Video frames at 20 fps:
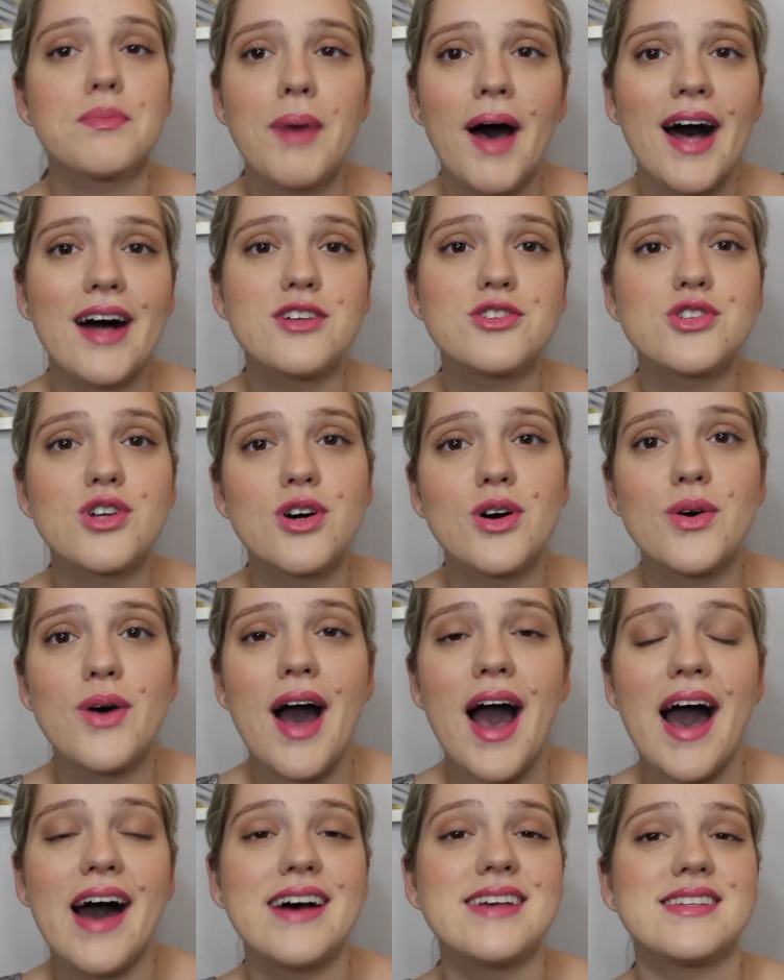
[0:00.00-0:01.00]
Paltrow
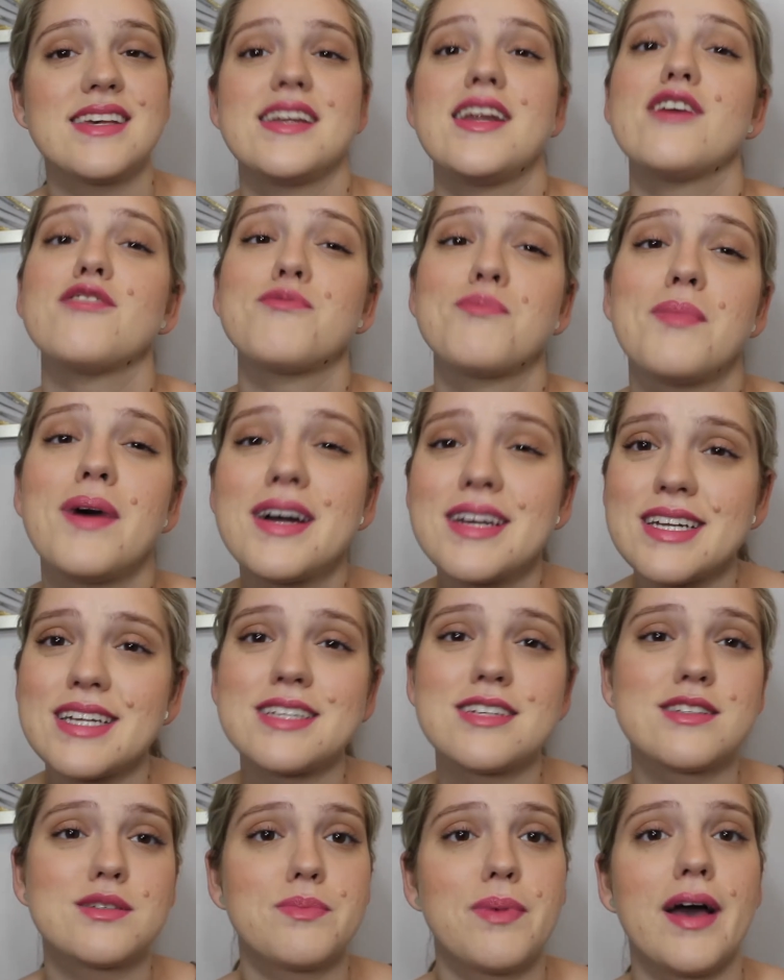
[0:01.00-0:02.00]
has enough money
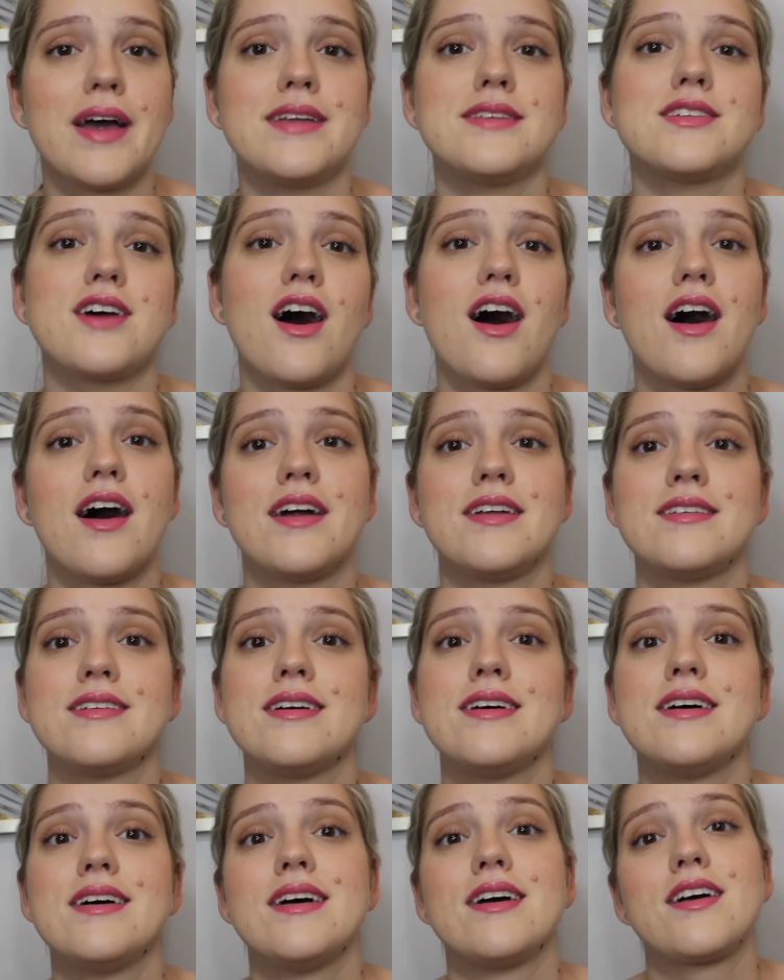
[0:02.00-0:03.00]
to spend on
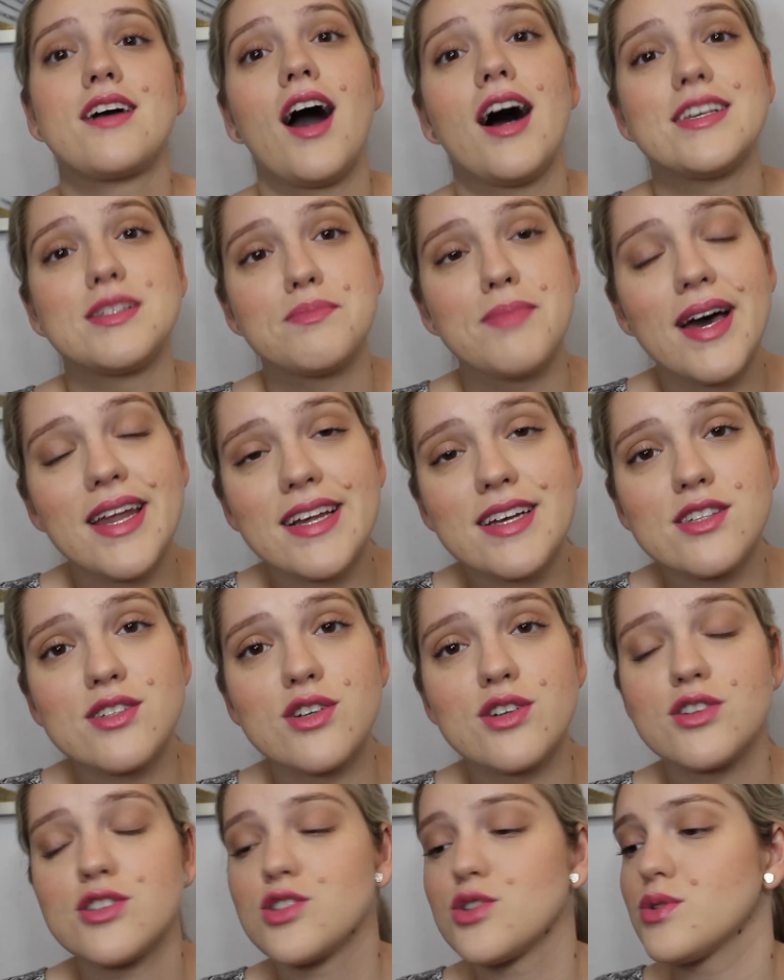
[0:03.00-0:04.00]
cosmetic
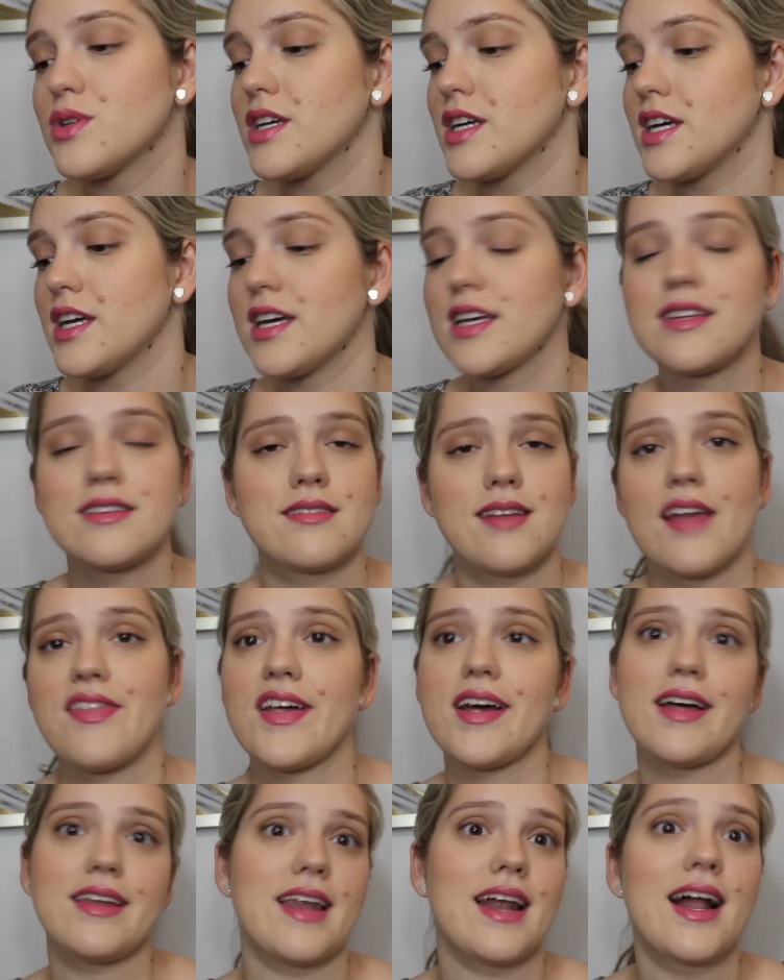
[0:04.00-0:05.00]
surgery. Not
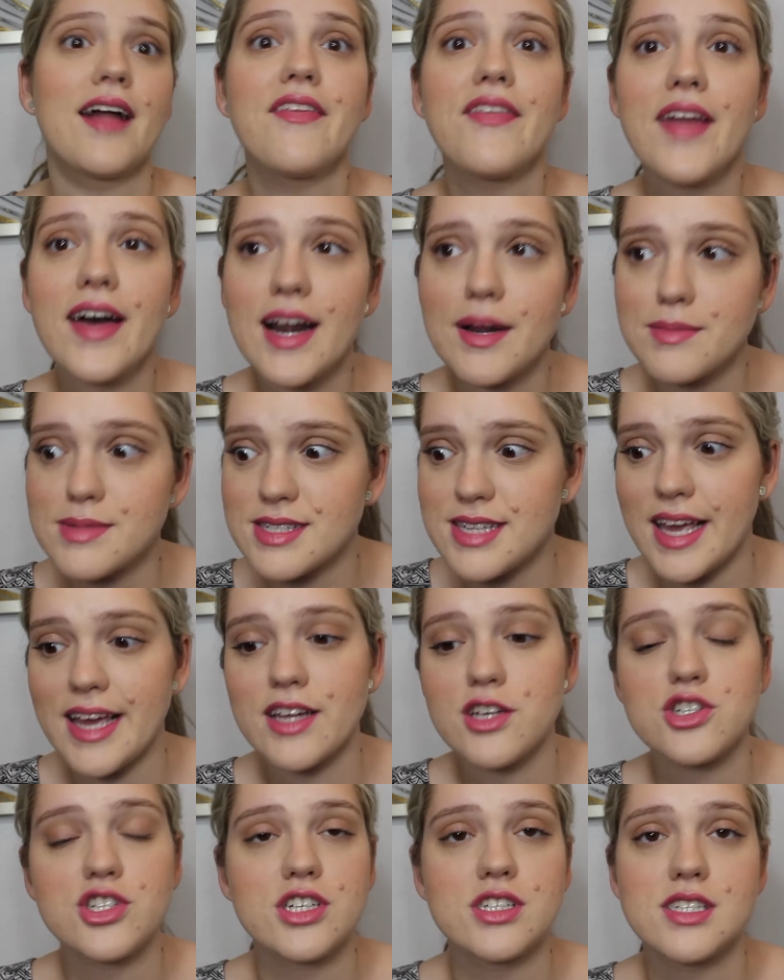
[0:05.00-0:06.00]
that I'm
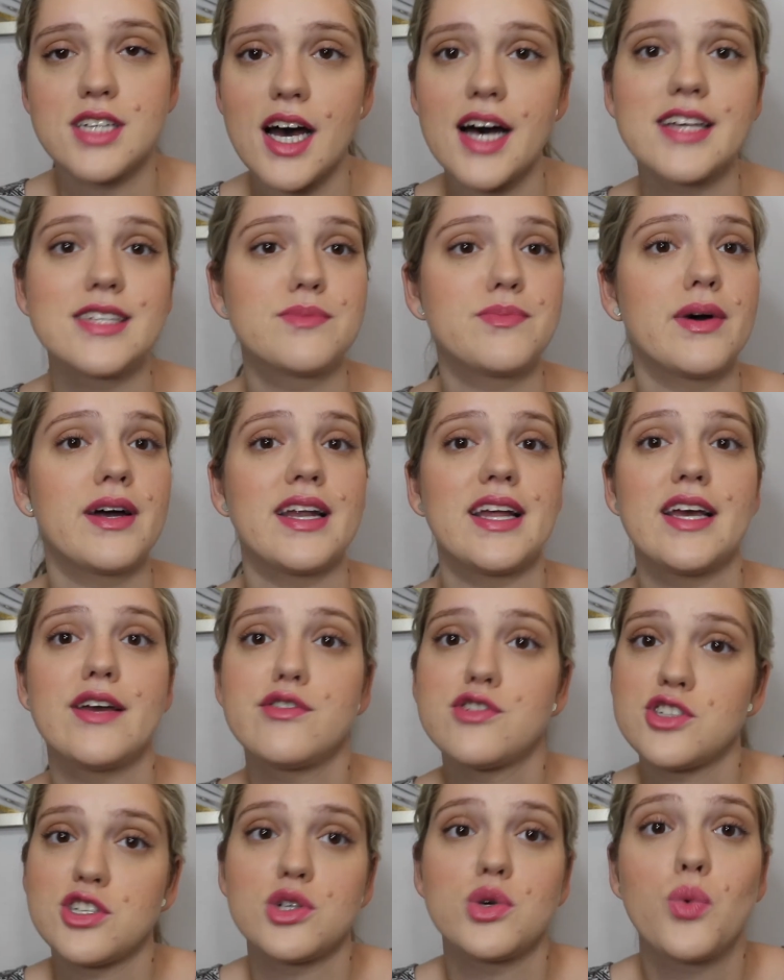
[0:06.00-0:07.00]
saying she does, but if
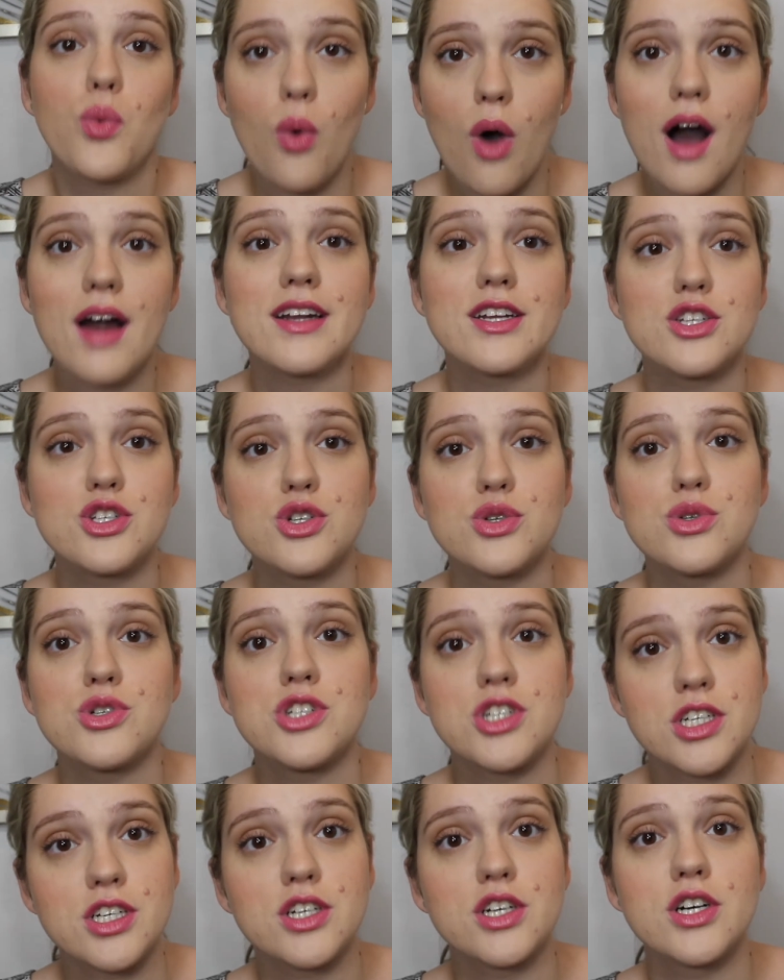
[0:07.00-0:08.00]
she wanted to,
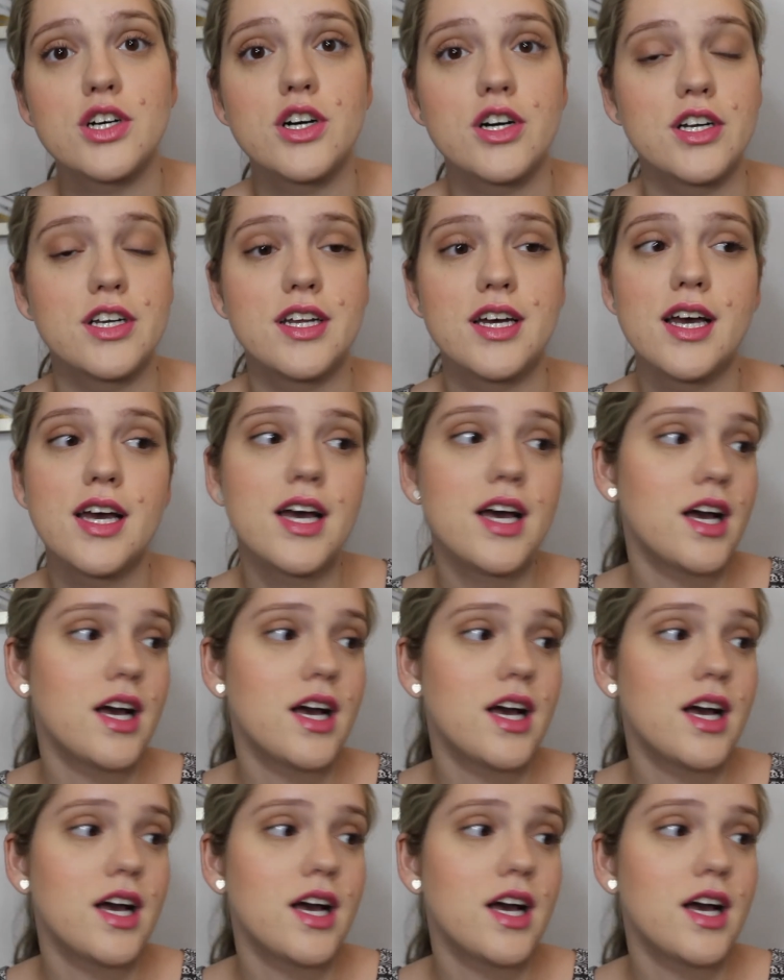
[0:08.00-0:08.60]
she could.